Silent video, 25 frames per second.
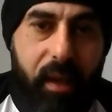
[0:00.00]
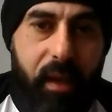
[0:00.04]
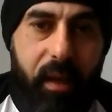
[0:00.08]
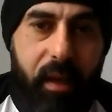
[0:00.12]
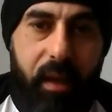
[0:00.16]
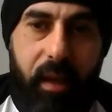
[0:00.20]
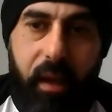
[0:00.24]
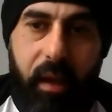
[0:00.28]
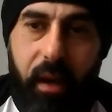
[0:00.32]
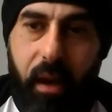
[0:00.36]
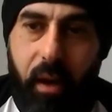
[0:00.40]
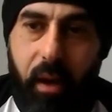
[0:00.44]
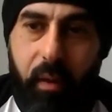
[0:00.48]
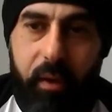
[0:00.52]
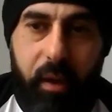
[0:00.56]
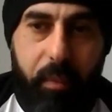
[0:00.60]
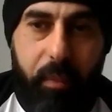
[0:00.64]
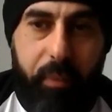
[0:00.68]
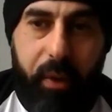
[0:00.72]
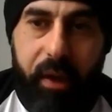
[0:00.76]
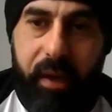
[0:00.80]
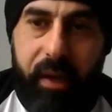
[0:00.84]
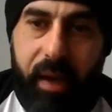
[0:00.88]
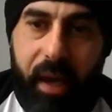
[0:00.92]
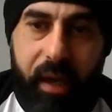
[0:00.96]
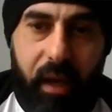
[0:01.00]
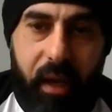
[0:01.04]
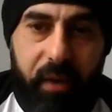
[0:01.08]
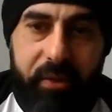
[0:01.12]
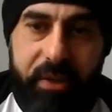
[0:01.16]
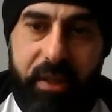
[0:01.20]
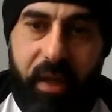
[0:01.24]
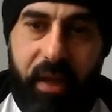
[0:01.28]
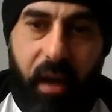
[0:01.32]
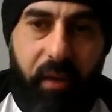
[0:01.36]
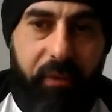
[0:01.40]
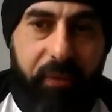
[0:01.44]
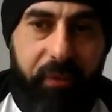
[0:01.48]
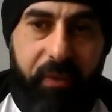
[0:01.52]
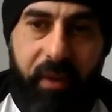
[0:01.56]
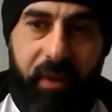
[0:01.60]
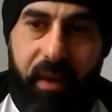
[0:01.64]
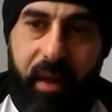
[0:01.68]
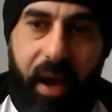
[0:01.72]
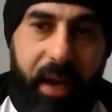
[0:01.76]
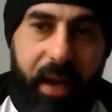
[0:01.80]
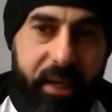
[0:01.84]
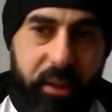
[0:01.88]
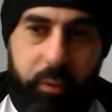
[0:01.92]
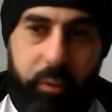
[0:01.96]
You know, you bring negative stuff,
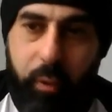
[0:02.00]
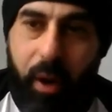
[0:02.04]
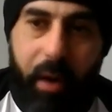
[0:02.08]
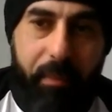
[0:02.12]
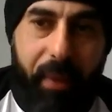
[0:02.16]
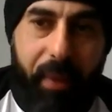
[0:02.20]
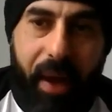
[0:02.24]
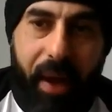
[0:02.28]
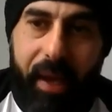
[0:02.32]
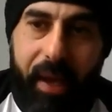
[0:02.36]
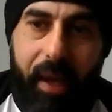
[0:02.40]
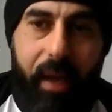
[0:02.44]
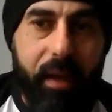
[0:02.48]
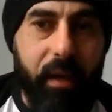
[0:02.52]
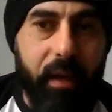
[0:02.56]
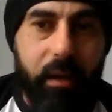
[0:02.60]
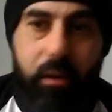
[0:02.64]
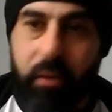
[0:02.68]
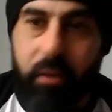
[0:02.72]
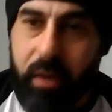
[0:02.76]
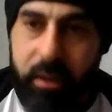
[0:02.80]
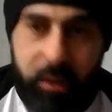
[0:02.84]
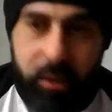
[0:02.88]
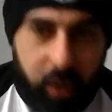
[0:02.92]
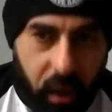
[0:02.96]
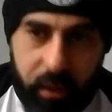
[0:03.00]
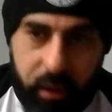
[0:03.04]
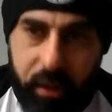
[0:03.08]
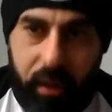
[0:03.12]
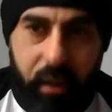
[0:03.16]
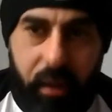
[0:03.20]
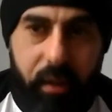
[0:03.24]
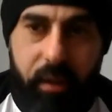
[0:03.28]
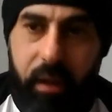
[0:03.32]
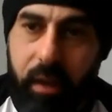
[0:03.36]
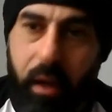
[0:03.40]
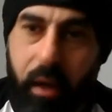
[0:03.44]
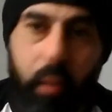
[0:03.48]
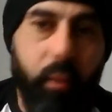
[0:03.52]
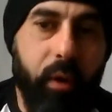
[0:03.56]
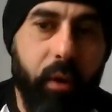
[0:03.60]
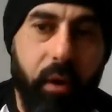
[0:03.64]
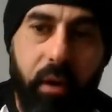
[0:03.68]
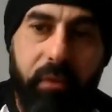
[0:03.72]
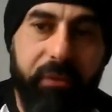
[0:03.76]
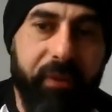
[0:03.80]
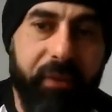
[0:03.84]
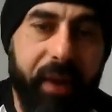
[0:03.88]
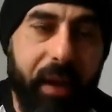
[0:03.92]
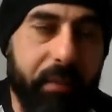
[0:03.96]
I swear back at you. It's all good. You know, we're
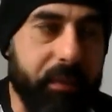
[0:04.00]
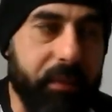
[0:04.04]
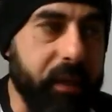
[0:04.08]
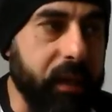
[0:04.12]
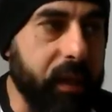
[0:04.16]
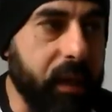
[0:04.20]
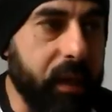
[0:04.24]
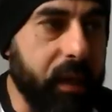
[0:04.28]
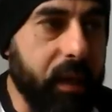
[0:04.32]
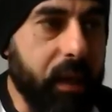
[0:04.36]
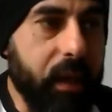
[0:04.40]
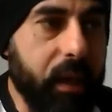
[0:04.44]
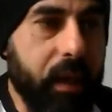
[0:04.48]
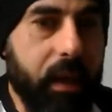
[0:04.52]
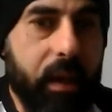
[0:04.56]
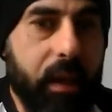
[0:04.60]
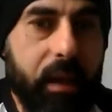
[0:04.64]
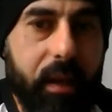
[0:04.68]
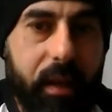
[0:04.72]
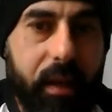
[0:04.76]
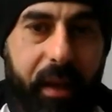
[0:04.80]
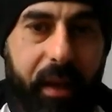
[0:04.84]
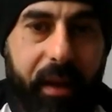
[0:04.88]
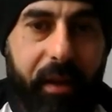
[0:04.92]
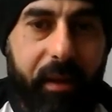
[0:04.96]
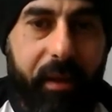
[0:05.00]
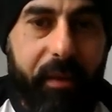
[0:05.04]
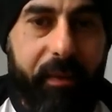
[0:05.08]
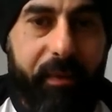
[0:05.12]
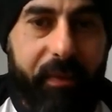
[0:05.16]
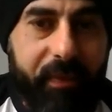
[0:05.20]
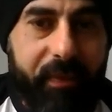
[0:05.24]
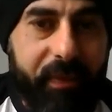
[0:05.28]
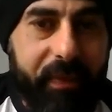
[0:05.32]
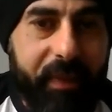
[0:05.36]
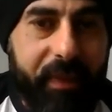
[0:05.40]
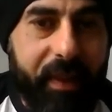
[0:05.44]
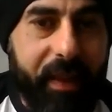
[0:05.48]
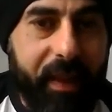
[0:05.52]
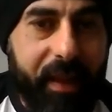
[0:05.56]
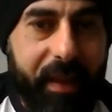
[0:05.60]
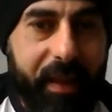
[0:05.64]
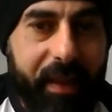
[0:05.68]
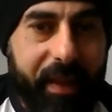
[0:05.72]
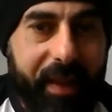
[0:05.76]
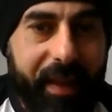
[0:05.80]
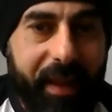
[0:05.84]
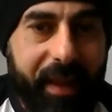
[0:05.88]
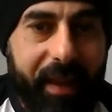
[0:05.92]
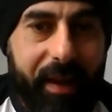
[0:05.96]
all family, you know?
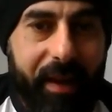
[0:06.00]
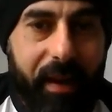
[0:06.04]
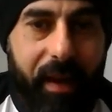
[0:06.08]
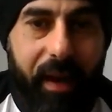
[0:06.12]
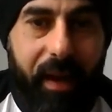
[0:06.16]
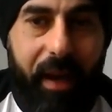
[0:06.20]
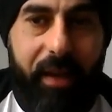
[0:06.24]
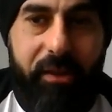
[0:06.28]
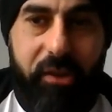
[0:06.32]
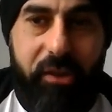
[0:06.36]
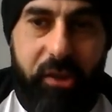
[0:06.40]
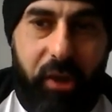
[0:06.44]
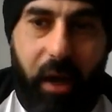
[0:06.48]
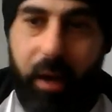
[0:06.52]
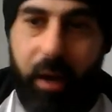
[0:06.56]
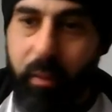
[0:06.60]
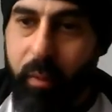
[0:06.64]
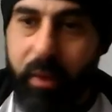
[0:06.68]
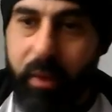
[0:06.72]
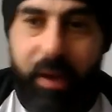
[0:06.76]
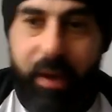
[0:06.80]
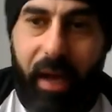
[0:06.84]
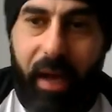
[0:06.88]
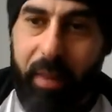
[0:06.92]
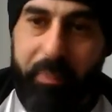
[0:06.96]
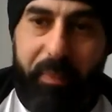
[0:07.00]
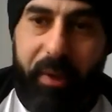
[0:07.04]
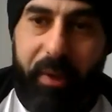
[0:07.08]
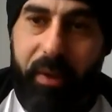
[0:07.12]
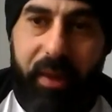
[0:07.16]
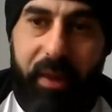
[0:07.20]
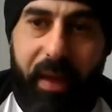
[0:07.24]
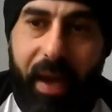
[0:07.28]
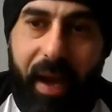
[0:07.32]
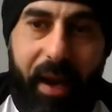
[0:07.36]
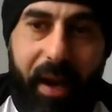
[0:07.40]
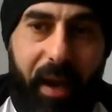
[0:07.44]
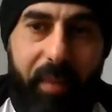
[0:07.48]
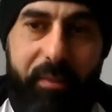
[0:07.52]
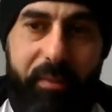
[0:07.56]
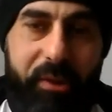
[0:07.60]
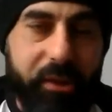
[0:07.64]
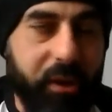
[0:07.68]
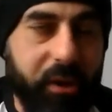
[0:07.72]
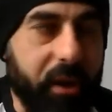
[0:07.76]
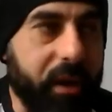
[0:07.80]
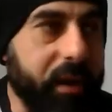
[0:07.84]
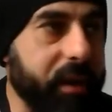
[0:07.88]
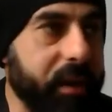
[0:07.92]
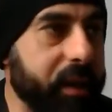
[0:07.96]
and John would help me with that, I'm
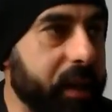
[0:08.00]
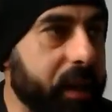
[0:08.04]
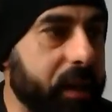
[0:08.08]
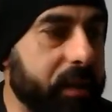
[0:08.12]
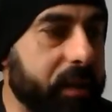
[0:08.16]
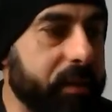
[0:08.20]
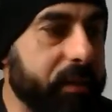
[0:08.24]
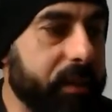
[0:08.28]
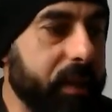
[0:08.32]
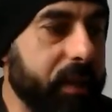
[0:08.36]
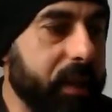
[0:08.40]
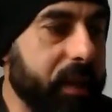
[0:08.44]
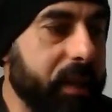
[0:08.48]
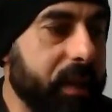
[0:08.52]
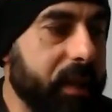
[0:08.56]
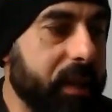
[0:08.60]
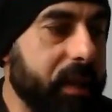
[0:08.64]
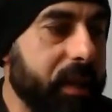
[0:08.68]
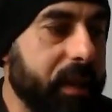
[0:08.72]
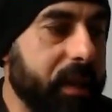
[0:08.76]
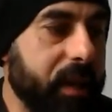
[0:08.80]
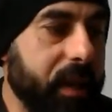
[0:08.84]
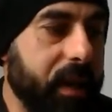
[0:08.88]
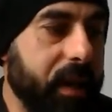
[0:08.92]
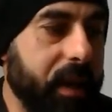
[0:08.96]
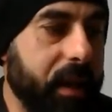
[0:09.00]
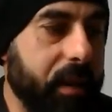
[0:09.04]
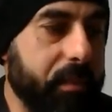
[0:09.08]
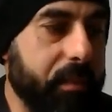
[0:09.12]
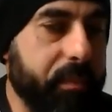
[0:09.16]
sure, you know? Yeah.